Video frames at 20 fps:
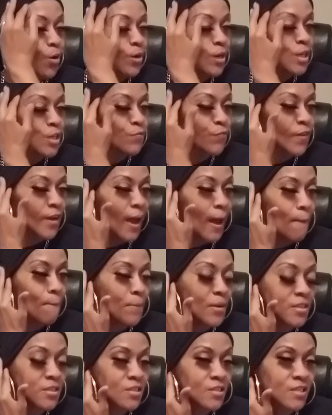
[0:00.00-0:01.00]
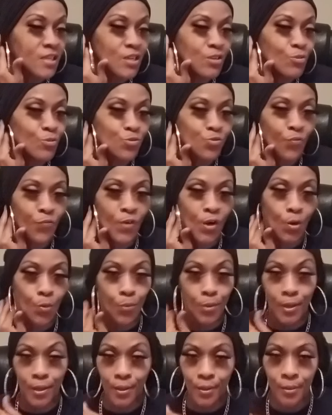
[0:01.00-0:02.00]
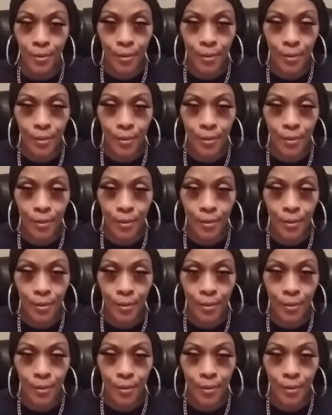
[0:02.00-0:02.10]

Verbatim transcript: These feel like bitches he used to fuck with.